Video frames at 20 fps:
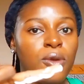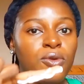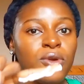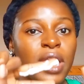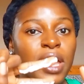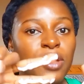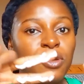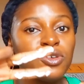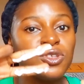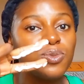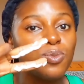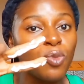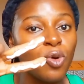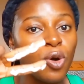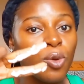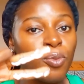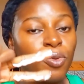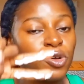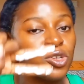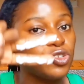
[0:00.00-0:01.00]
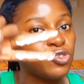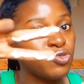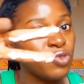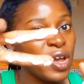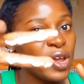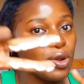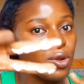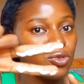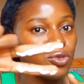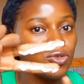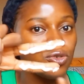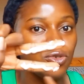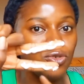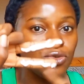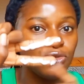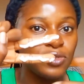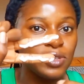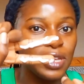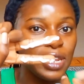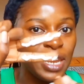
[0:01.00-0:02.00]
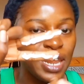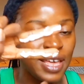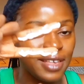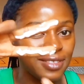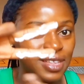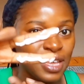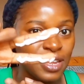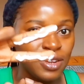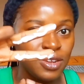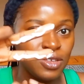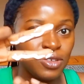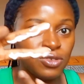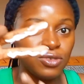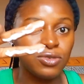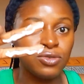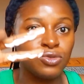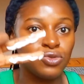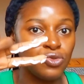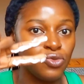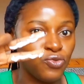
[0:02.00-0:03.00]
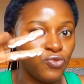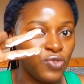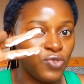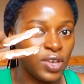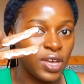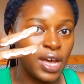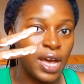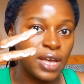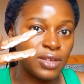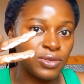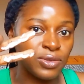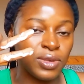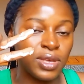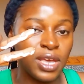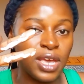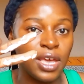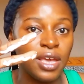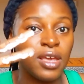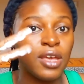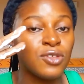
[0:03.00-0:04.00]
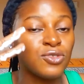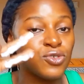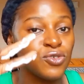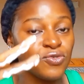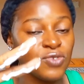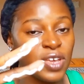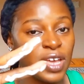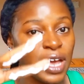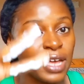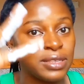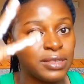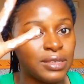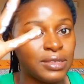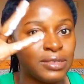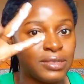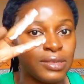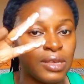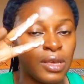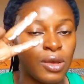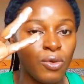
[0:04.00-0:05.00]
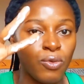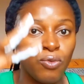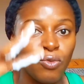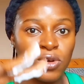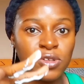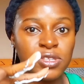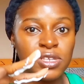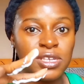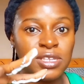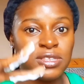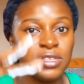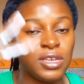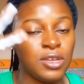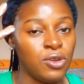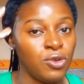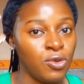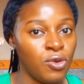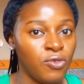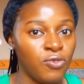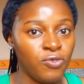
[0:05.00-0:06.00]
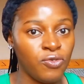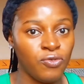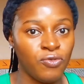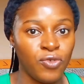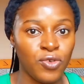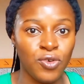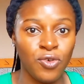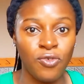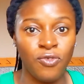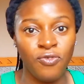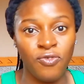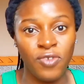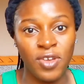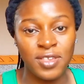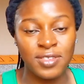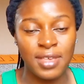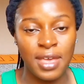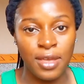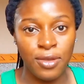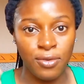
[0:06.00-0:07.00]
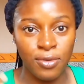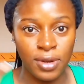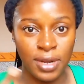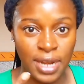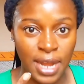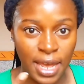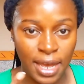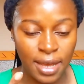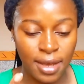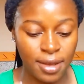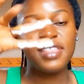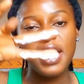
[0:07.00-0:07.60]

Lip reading: You can use more, but try not to use less than these 2 fingers. Okay, 2 fingers is what is enough for your face and your neck.